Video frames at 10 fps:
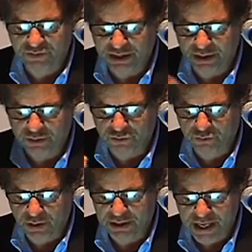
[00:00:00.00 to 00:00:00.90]
to
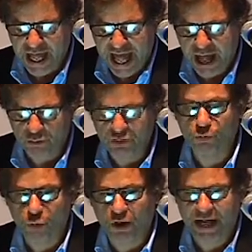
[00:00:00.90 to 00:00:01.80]
illustrate how to
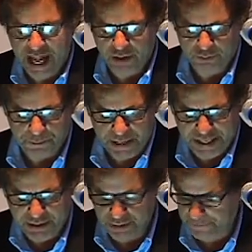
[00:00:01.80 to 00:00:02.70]
work out a
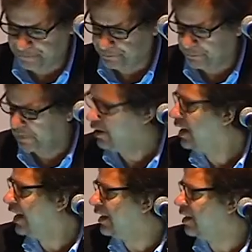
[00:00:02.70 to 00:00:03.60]
painting.
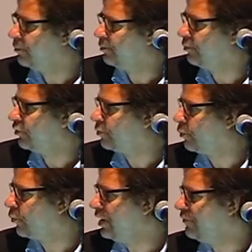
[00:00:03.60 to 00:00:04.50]
And I'm just
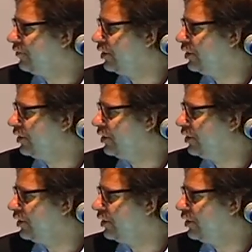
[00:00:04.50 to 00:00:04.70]
briefly